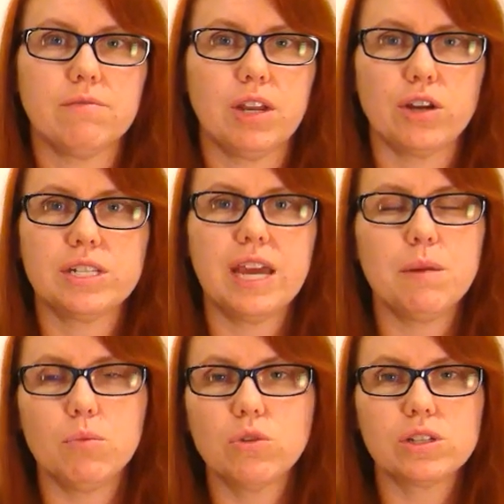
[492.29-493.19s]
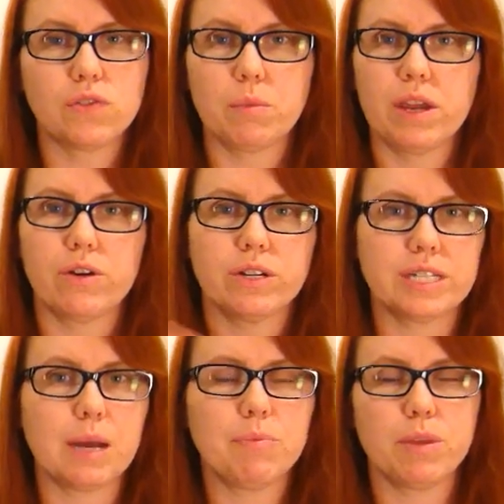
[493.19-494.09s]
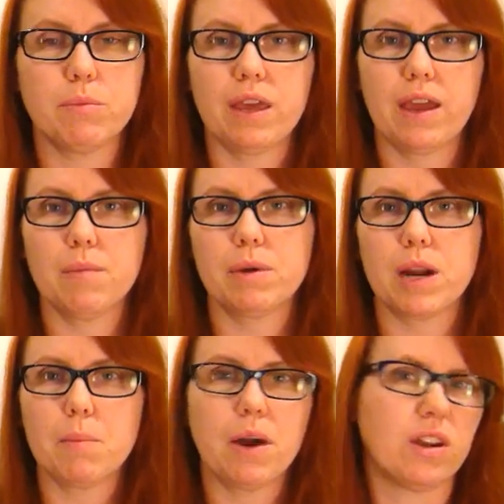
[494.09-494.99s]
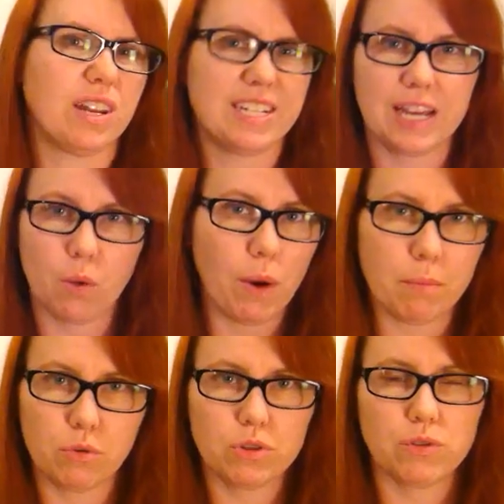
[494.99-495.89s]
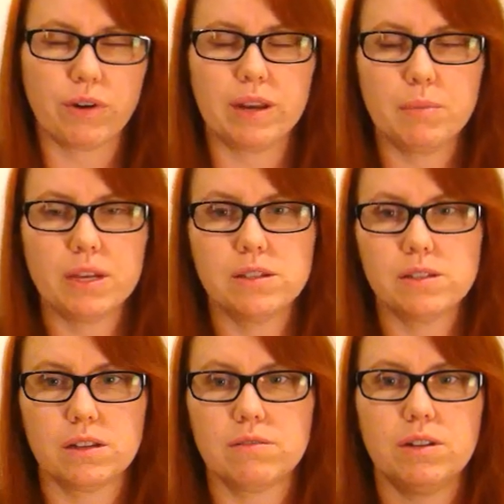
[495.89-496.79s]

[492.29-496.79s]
you know, 10 books from here and dump them there, but I might only take one book to read because,